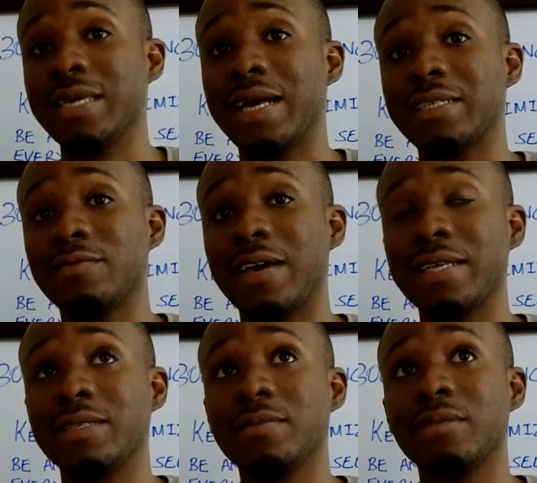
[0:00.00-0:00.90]
active
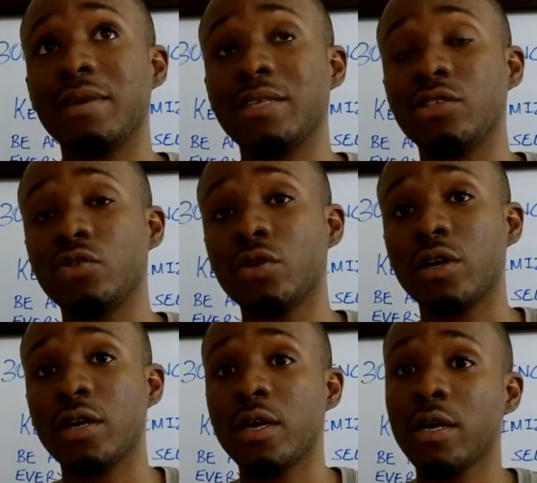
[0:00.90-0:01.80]
items in my
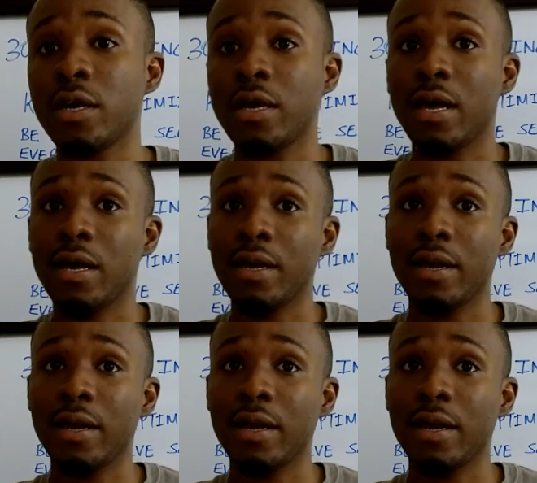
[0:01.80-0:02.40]
store, and